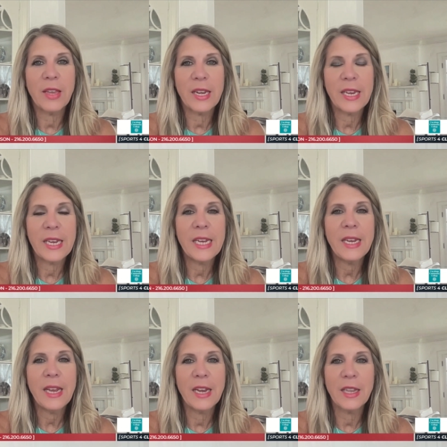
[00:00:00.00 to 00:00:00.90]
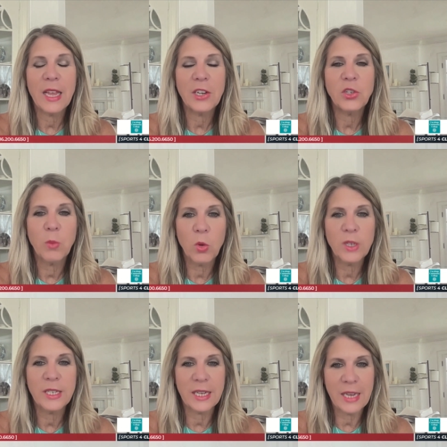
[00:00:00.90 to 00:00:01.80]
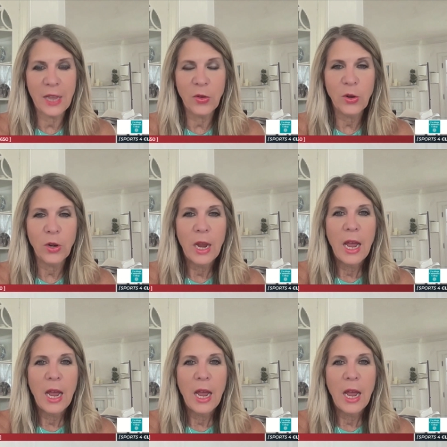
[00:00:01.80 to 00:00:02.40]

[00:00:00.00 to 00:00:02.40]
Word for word: that he and Elijah Moore together